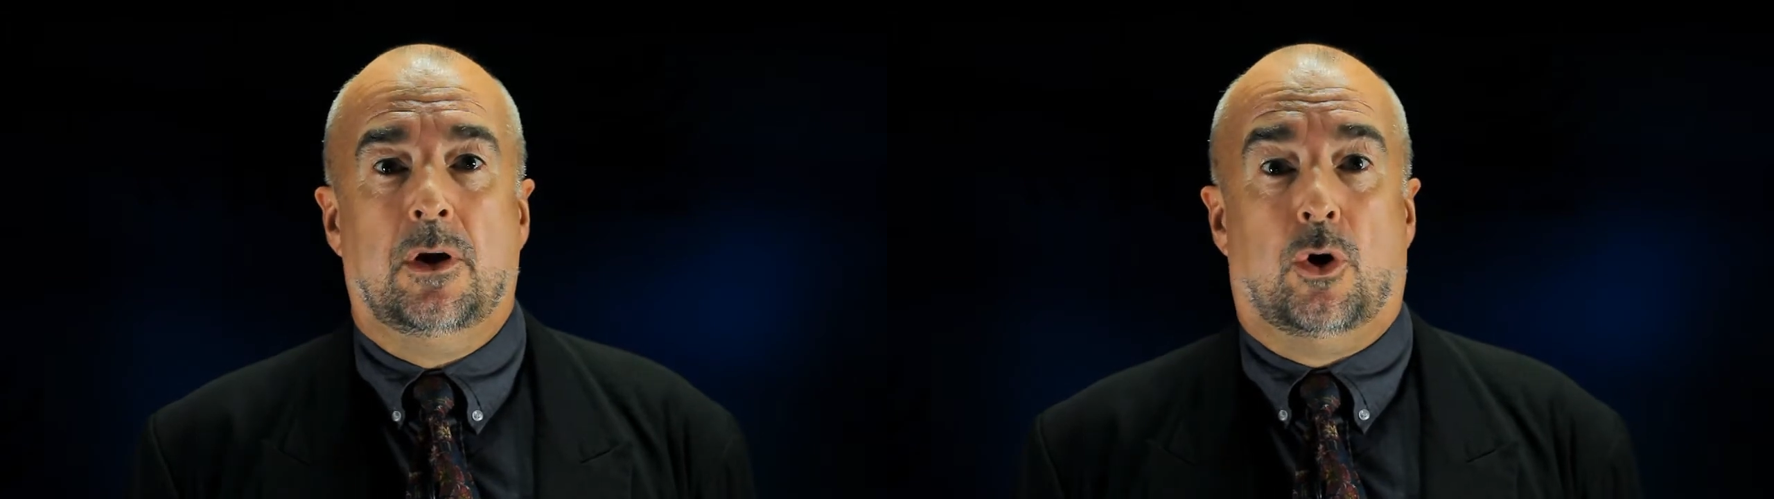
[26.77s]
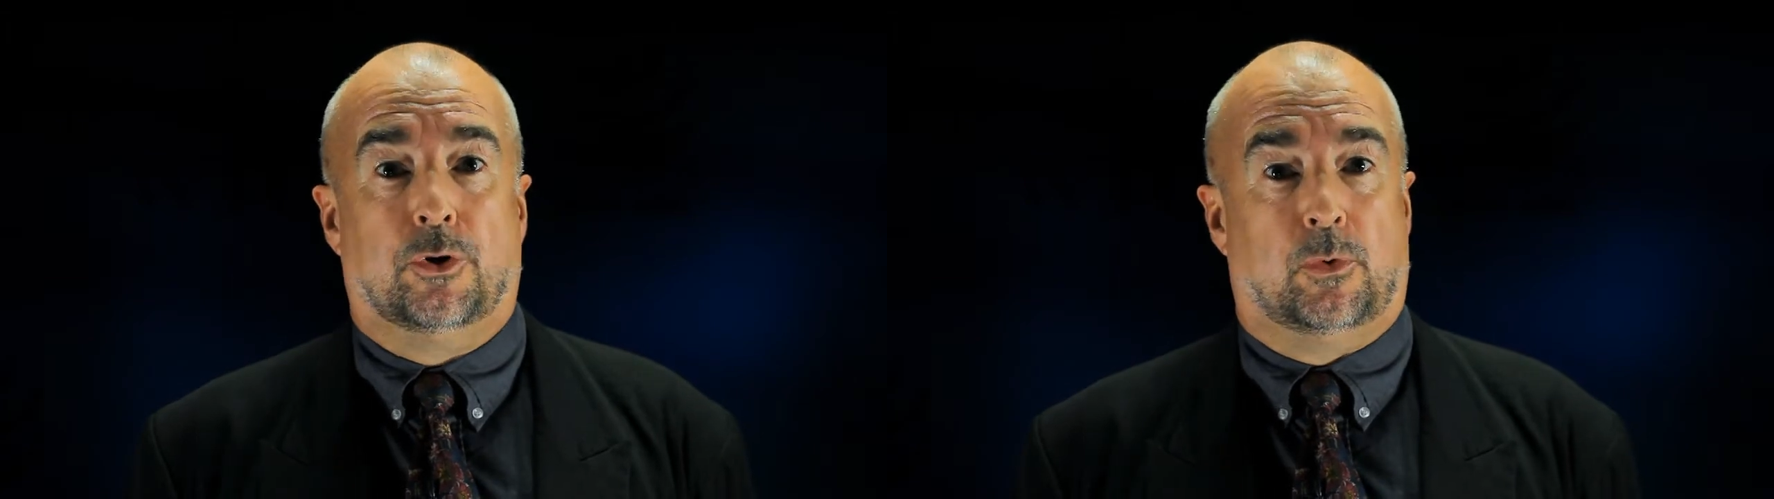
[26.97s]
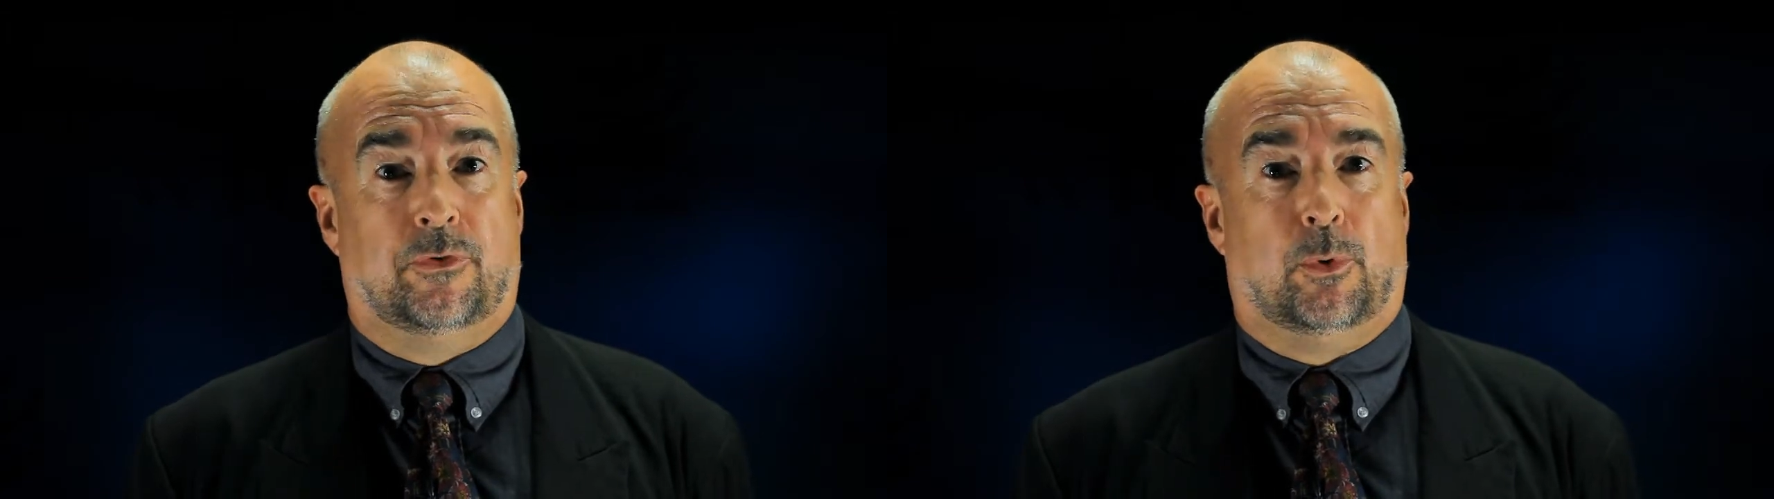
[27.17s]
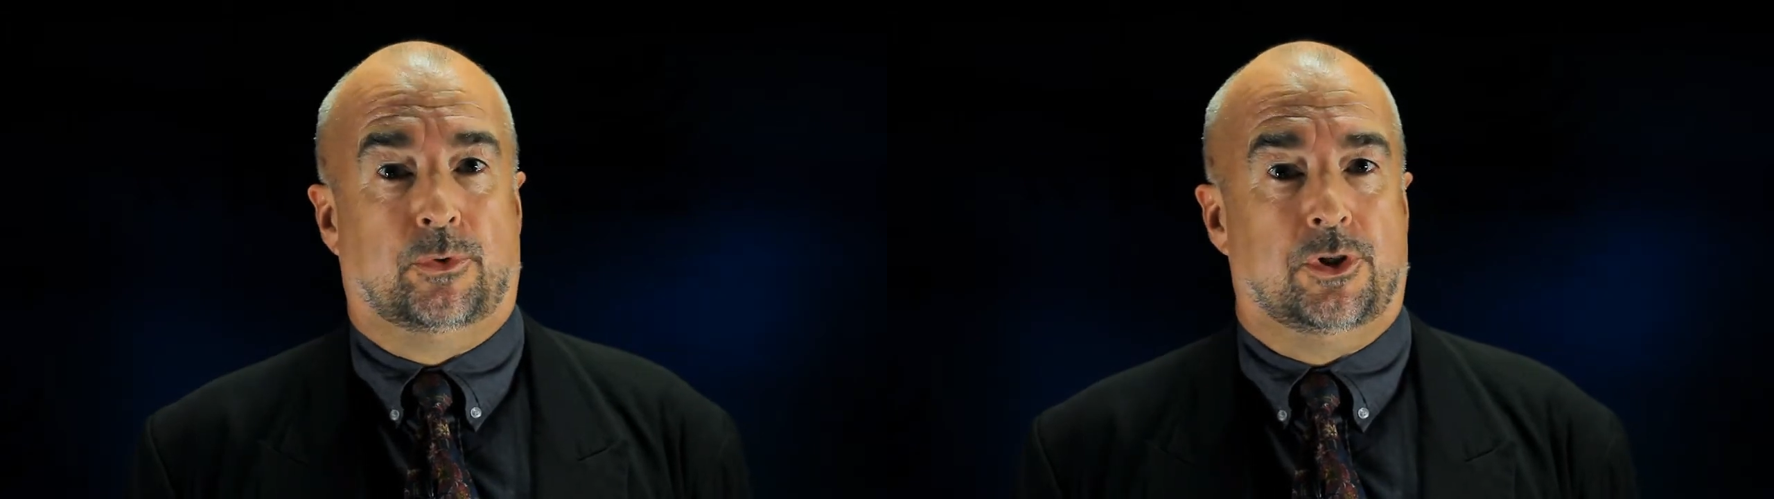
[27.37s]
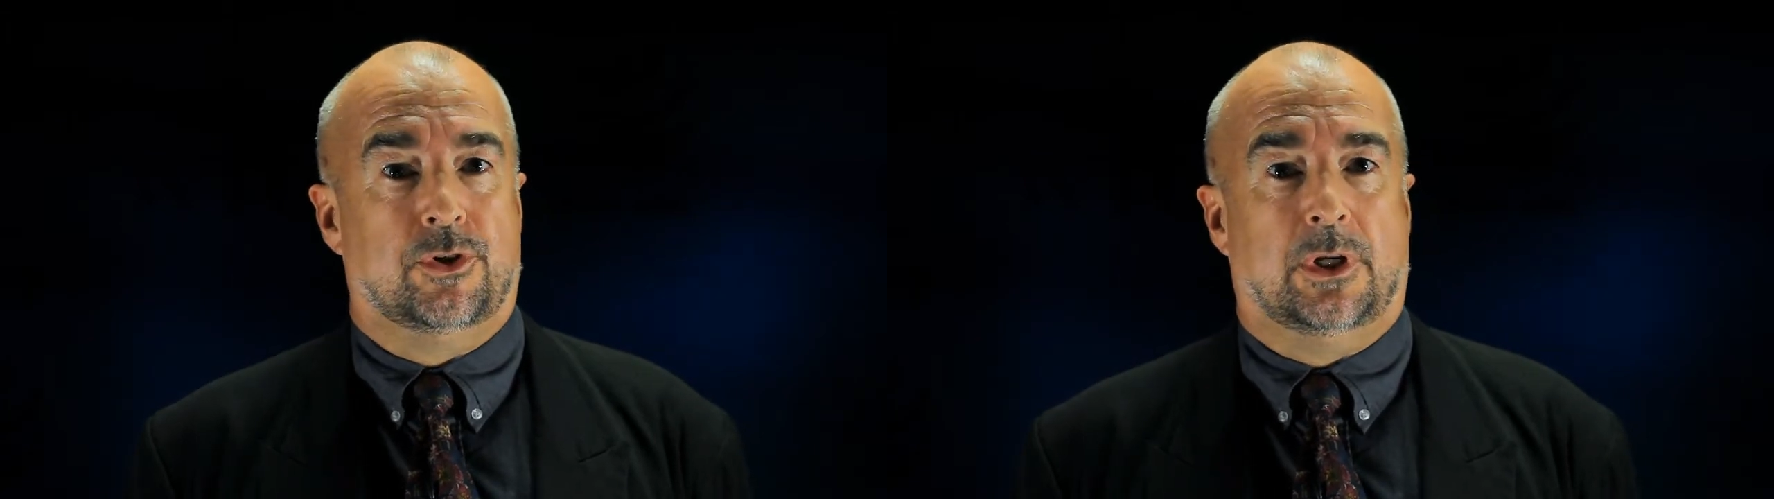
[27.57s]
or
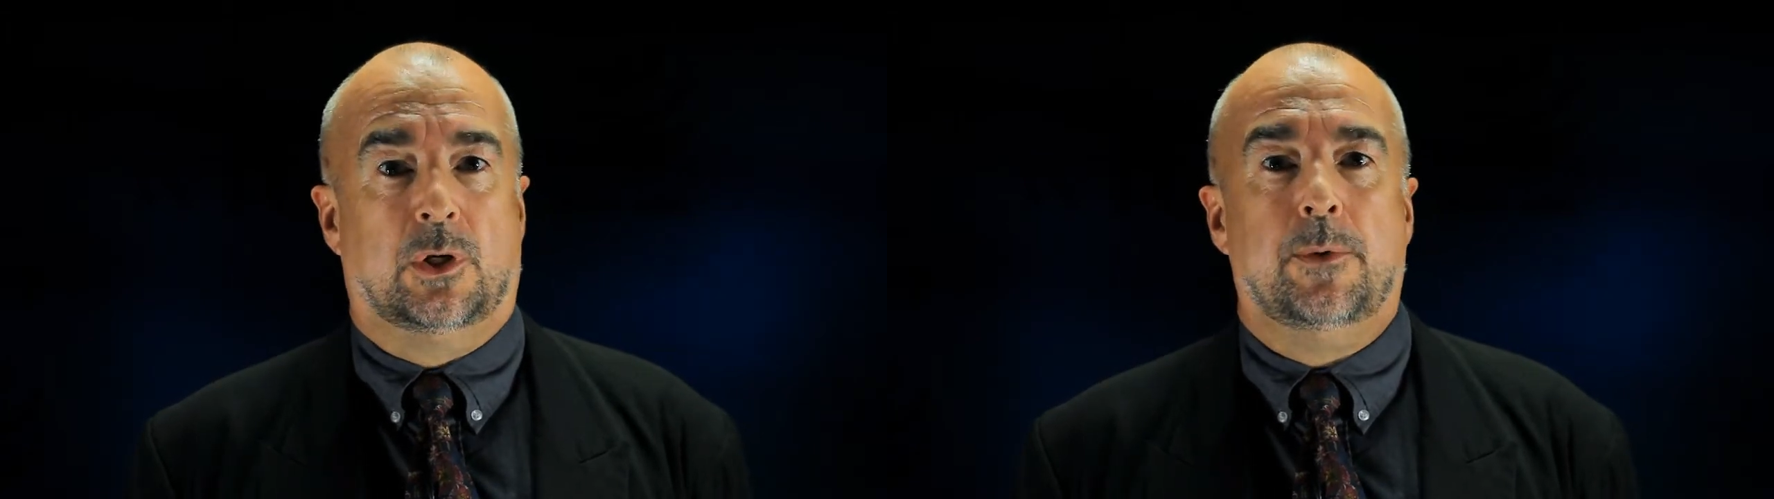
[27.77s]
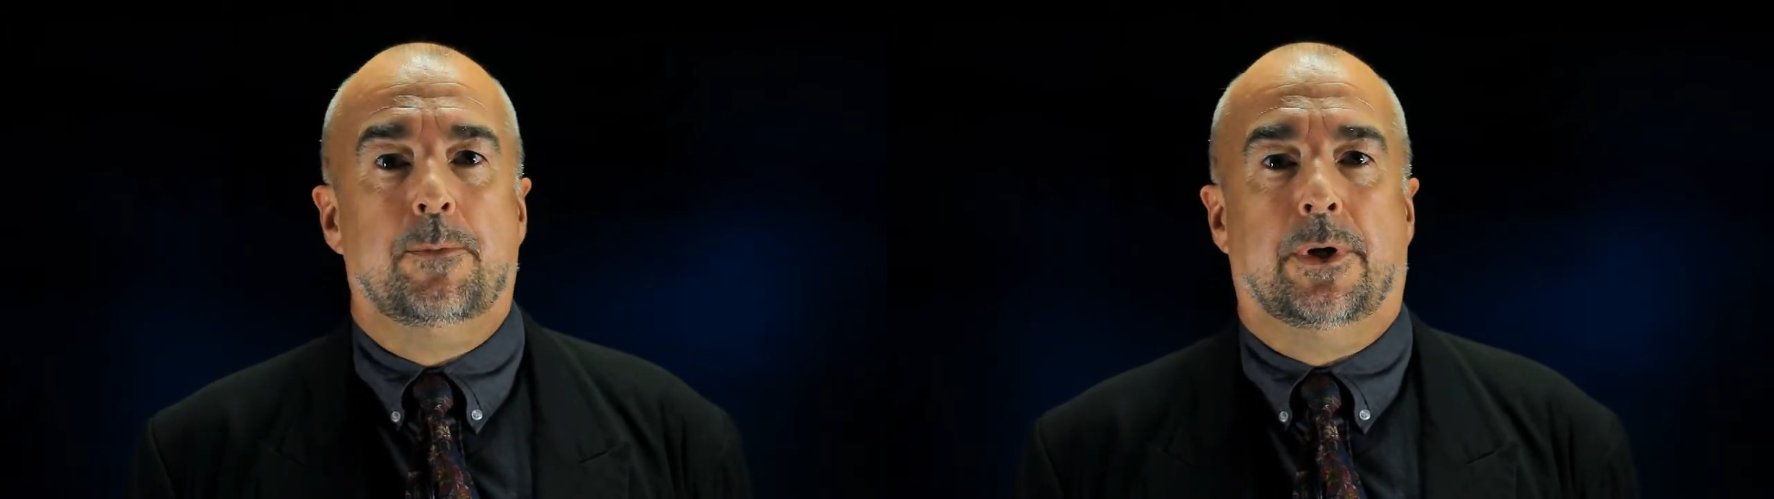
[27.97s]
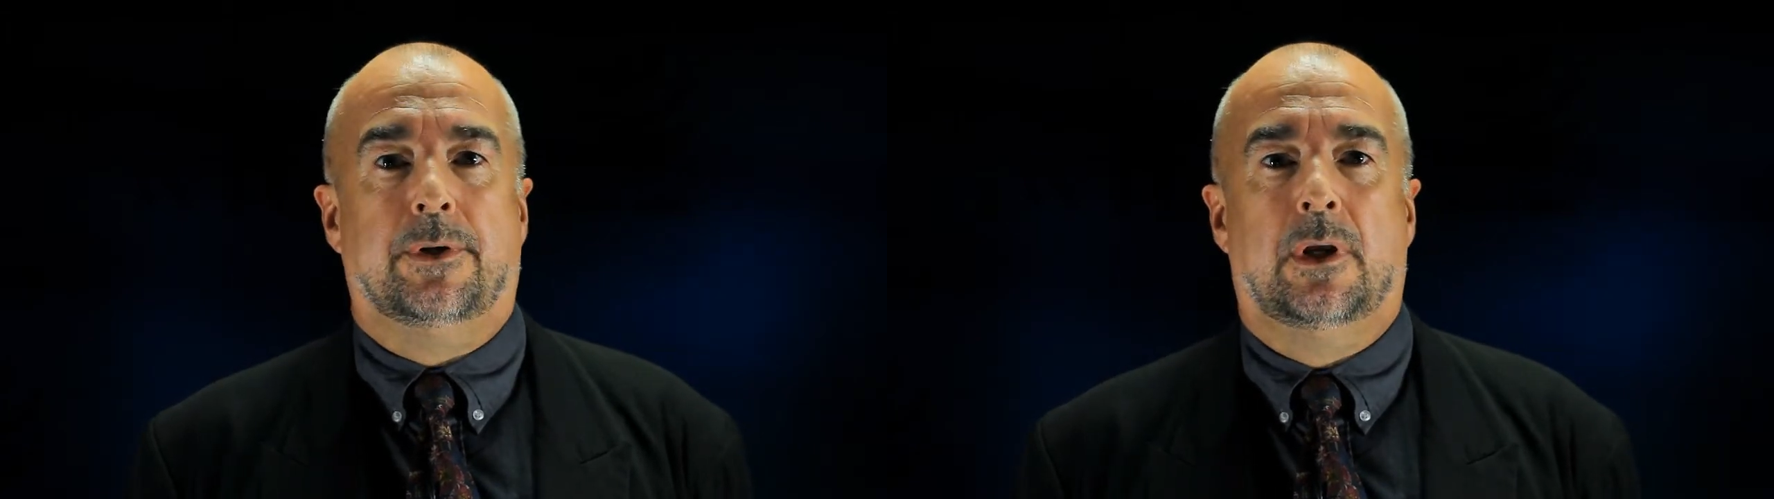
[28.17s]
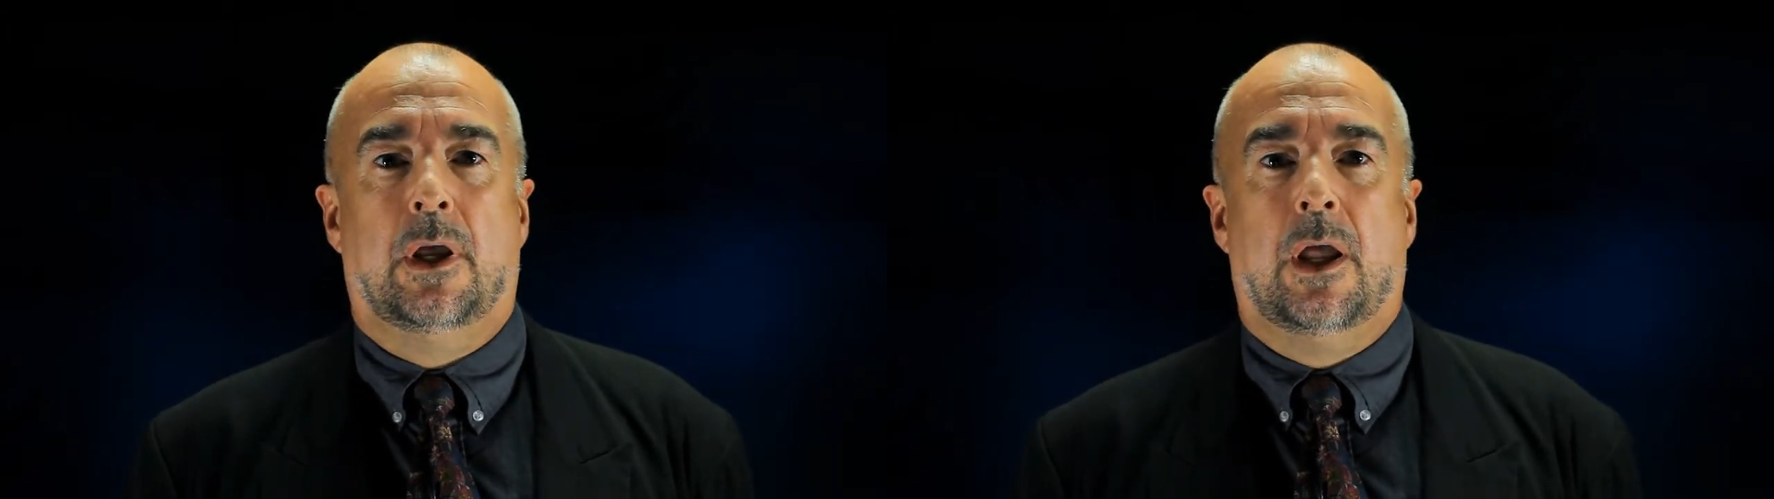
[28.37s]
transportation equipment